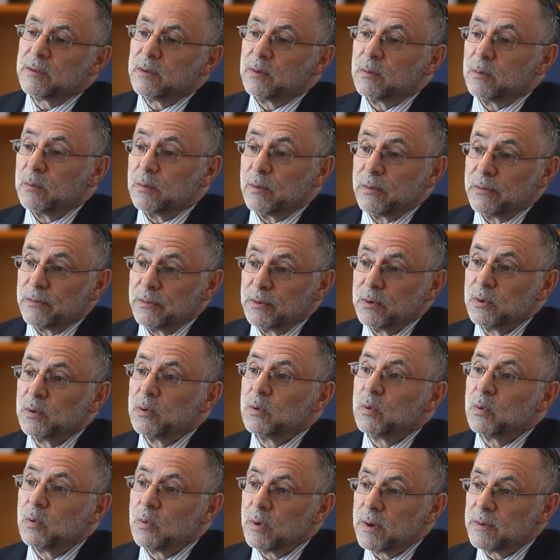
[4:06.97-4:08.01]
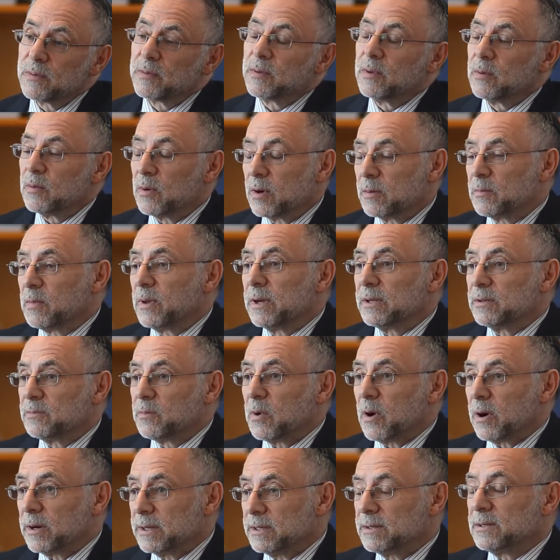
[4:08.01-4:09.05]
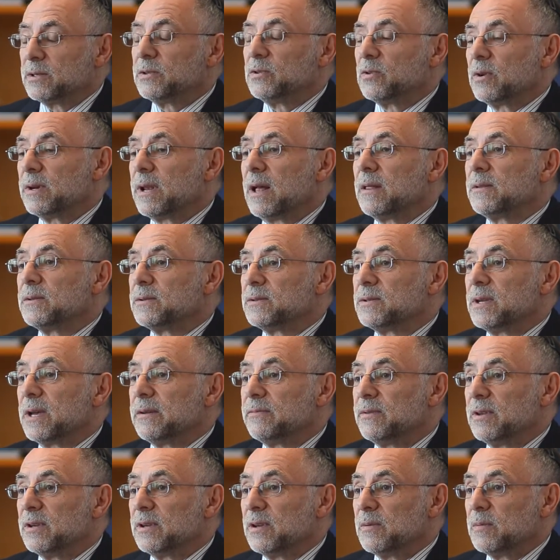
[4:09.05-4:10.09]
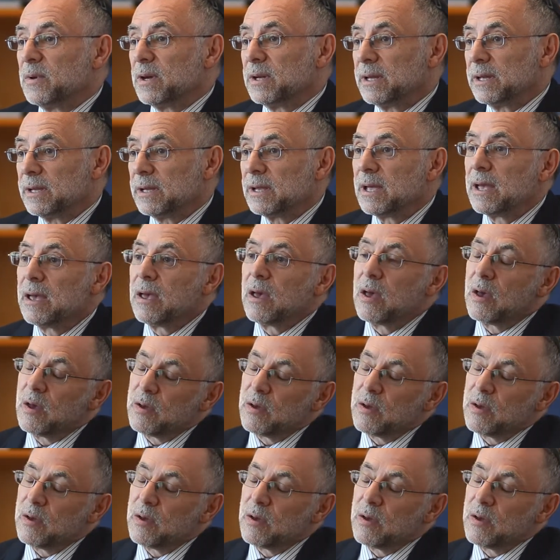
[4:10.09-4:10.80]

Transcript: They'll review with the workplace parties, the Joint Health and Safety Committee,